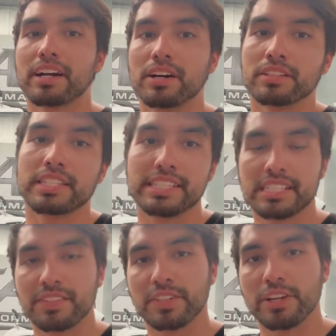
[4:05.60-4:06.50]
on the
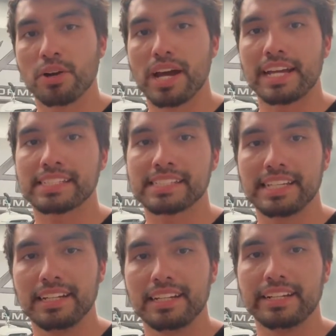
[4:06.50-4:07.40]
CVO
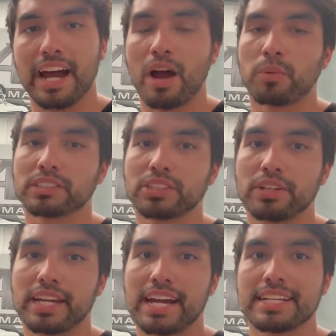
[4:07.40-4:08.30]
ST. I wanna show you
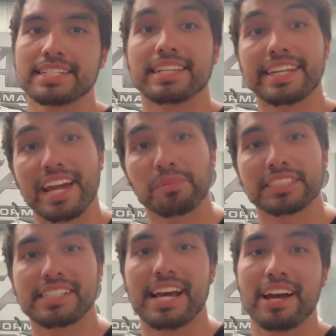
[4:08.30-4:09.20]
guys the
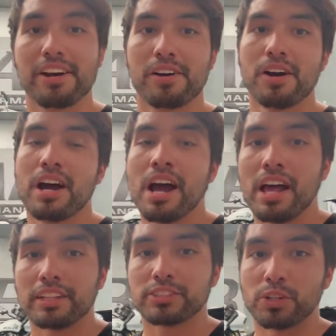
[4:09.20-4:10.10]
damage now.
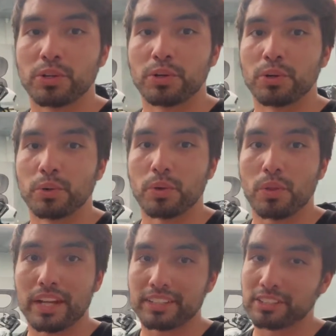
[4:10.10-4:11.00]
So
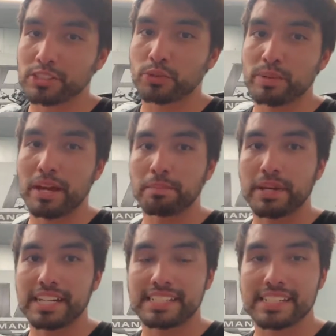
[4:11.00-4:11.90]
there's 3 main
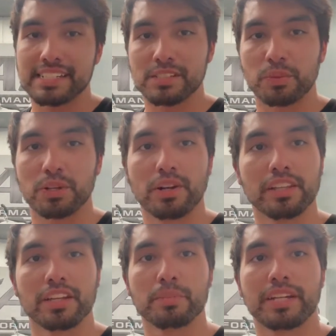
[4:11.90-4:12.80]
pieces where a
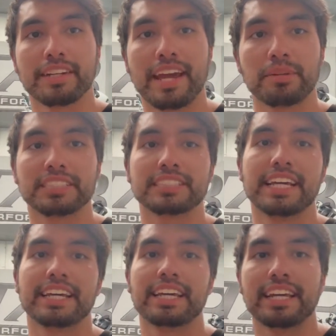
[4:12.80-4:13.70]
little bit of damage had
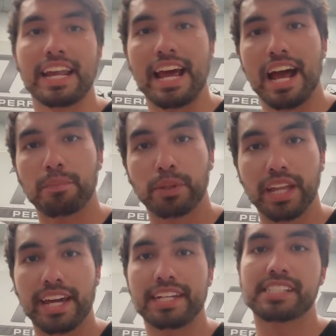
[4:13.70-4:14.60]
taken
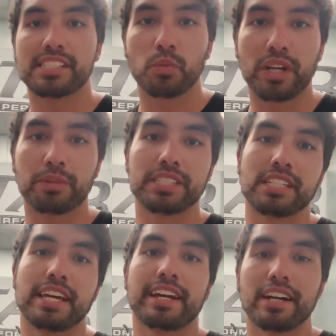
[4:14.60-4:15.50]
place when it was
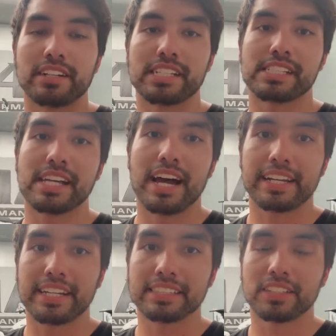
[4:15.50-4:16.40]
laying on its side
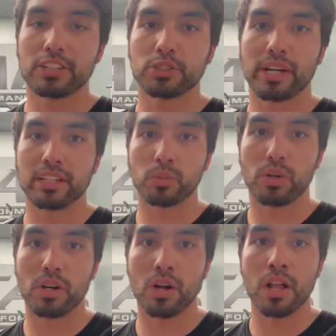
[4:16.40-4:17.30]
against our trailer
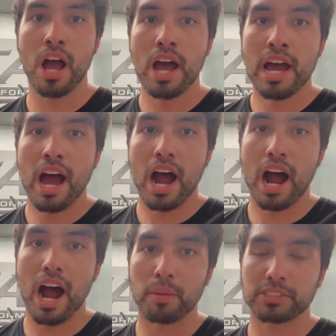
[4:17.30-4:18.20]
wall.
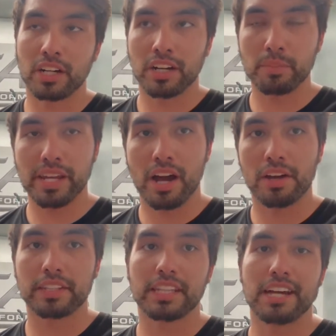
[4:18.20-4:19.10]
It's all gonna be
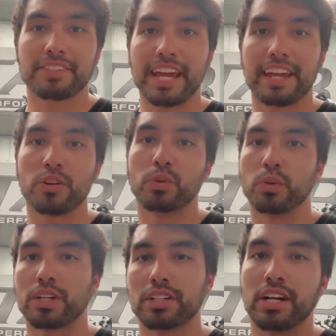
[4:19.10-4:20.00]
on the left hand
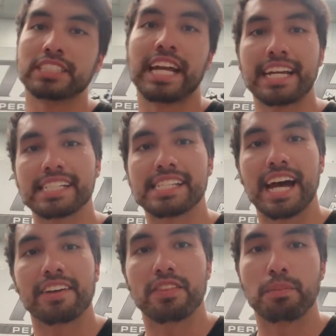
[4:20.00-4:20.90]
or clutch hand
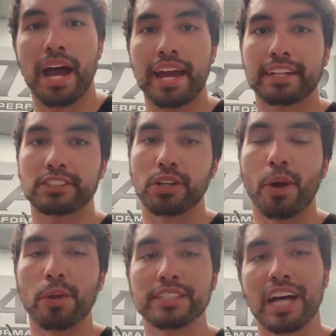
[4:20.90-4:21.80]
side of the bike.
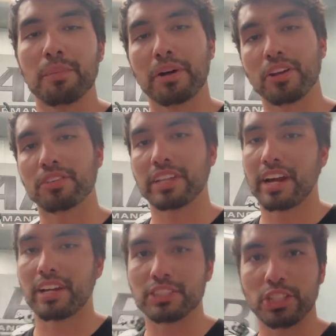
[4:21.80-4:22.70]
So let's hop on over there
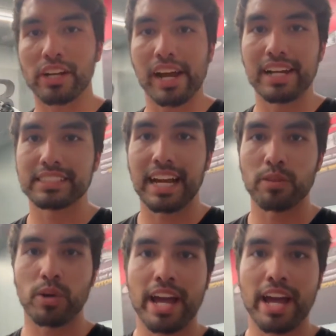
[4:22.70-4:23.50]
and I'll show you guys kind of what